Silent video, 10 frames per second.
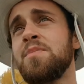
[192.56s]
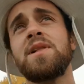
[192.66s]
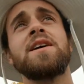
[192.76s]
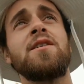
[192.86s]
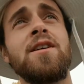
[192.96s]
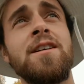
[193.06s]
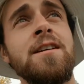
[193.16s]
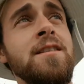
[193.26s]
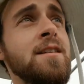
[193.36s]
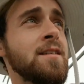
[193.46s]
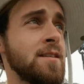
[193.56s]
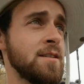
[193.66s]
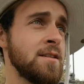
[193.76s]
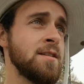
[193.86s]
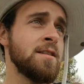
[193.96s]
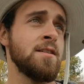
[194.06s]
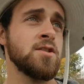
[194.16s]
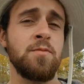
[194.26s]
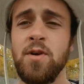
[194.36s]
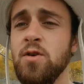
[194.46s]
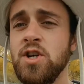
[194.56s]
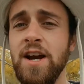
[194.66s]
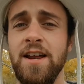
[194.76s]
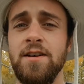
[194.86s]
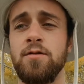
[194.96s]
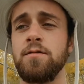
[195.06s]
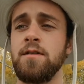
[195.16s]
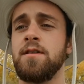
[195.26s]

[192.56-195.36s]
play on it. So I'm gonna go check it out.